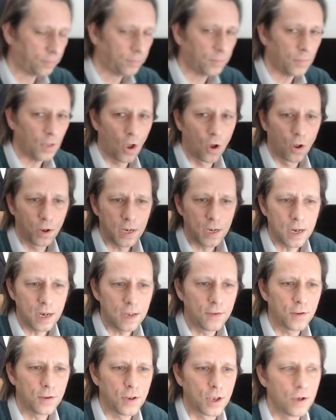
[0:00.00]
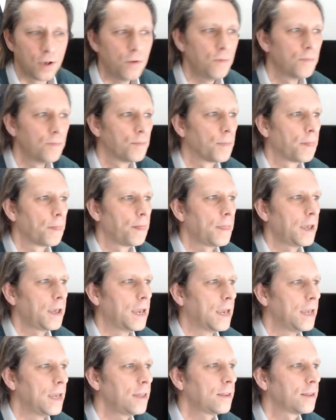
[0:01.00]
All you need to do
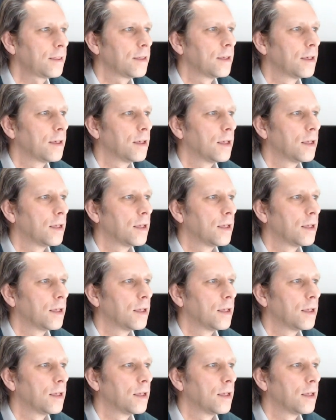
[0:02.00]
is